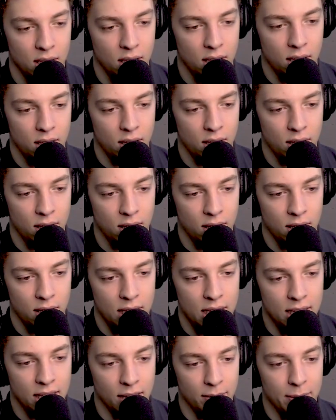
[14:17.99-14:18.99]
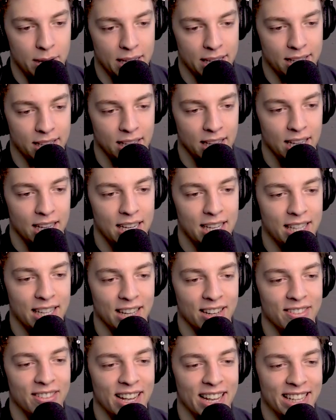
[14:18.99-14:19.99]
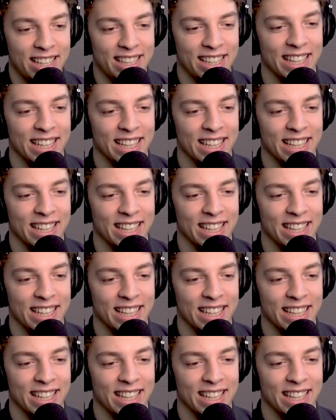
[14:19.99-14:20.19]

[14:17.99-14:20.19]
Yep. Is he gonna land? He's gonna miss. No. He's gonna miss.